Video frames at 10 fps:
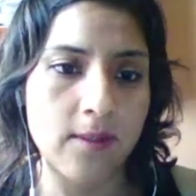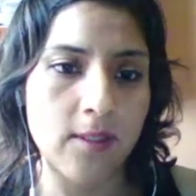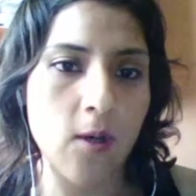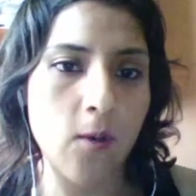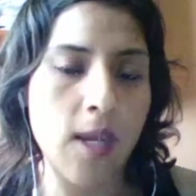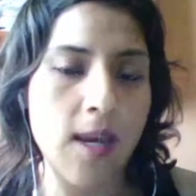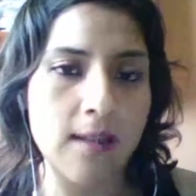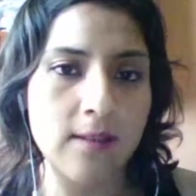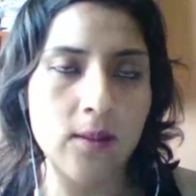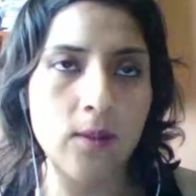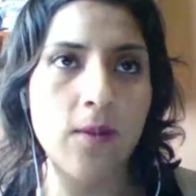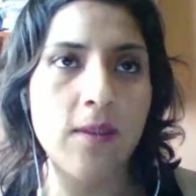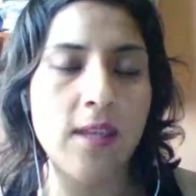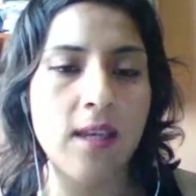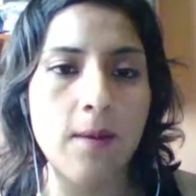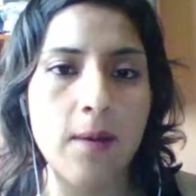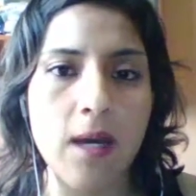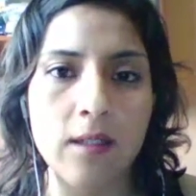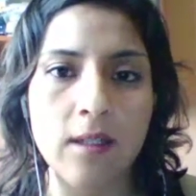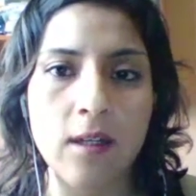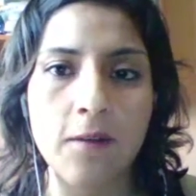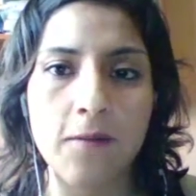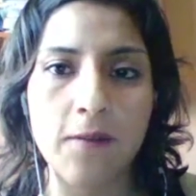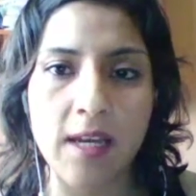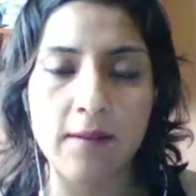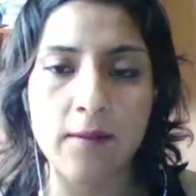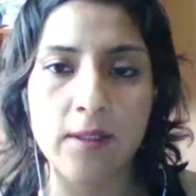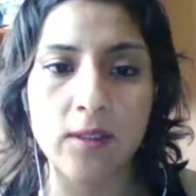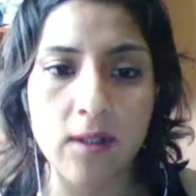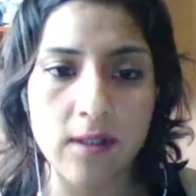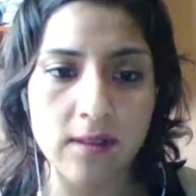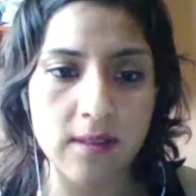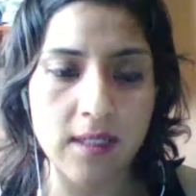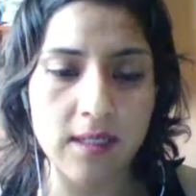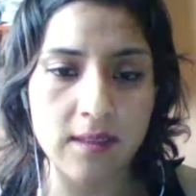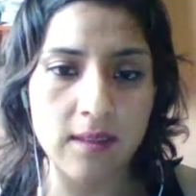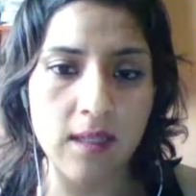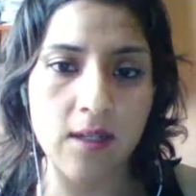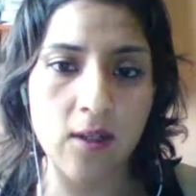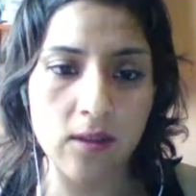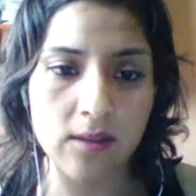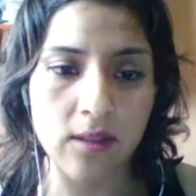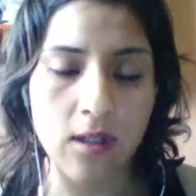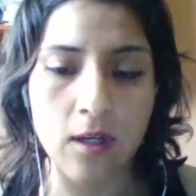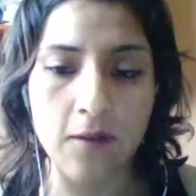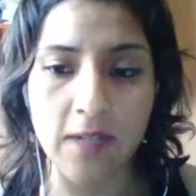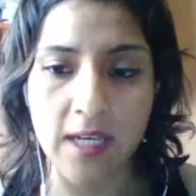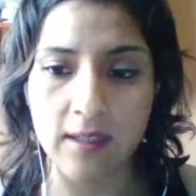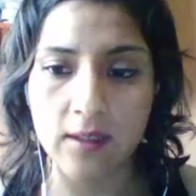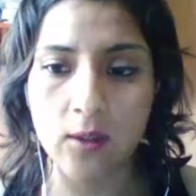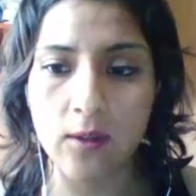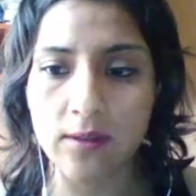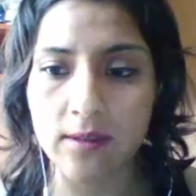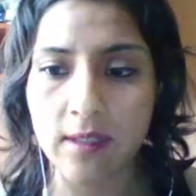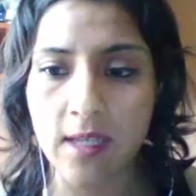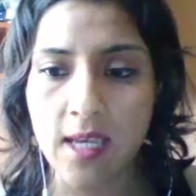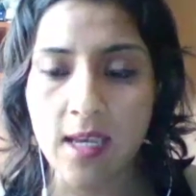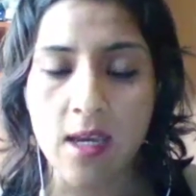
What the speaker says: So we had to think about offline resources and also offline tools.